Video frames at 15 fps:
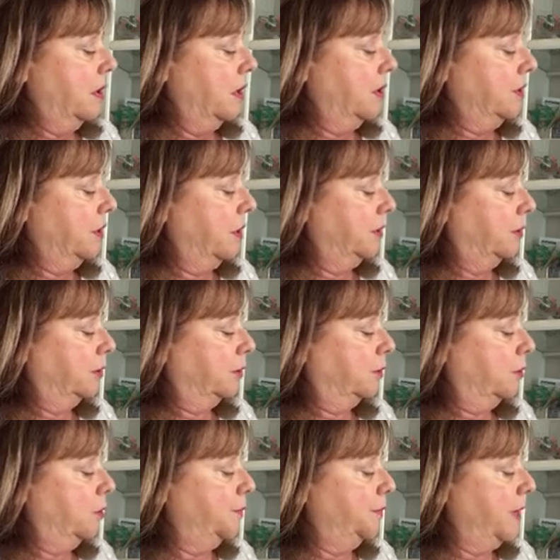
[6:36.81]
another
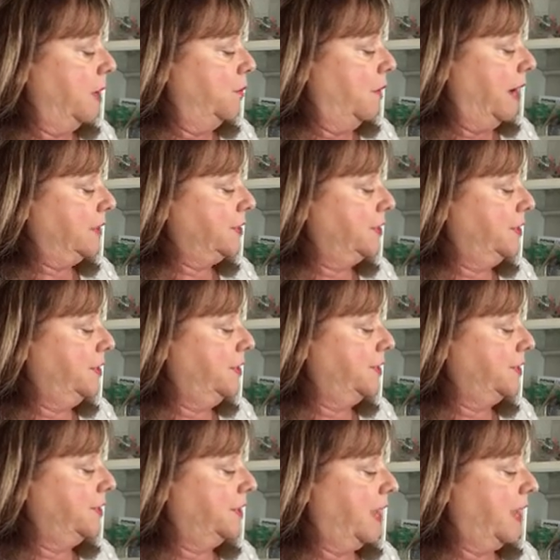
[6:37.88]
loop. Now watch this.